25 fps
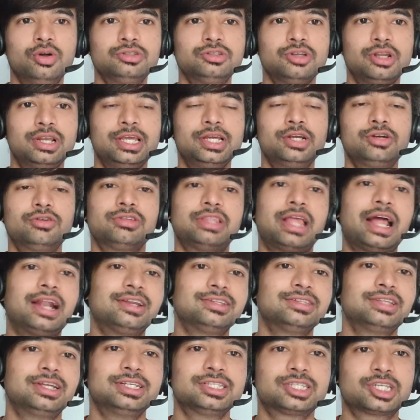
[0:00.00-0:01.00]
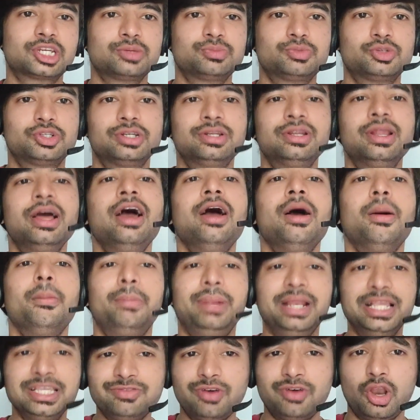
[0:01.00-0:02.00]
So link to that in the description.
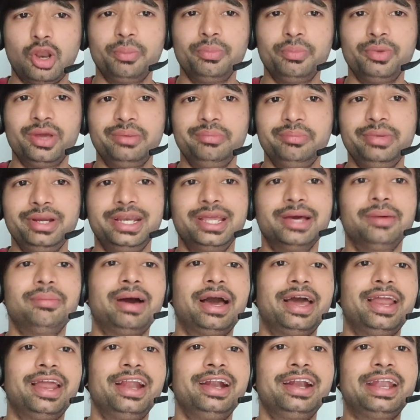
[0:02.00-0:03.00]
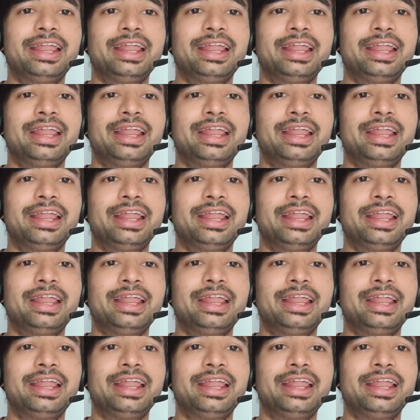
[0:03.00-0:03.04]
Please follow me on Medium. I write